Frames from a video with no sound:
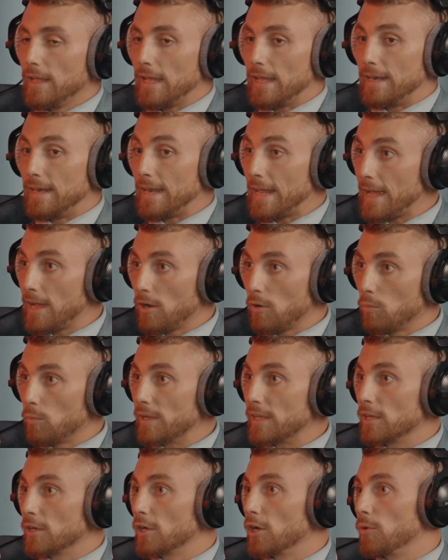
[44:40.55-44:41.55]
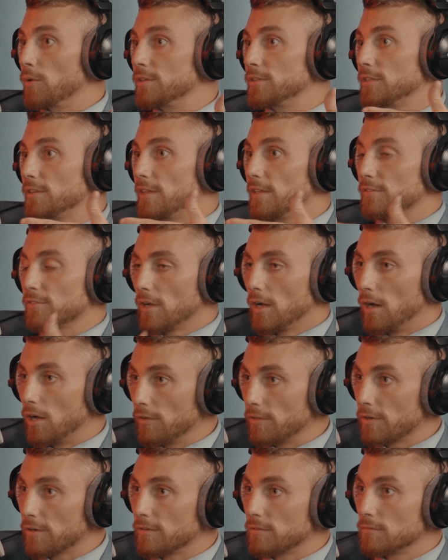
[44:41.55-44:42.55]
And now we can go into this
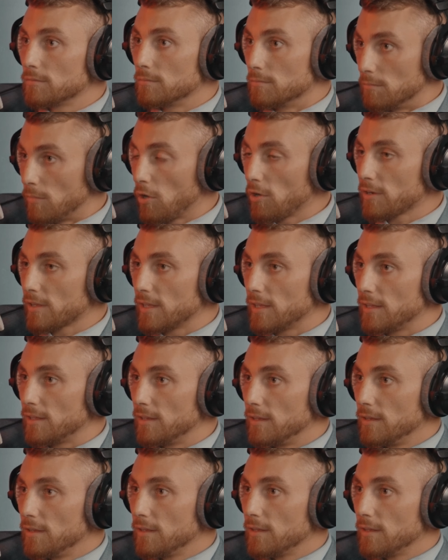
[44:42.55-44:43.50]
other market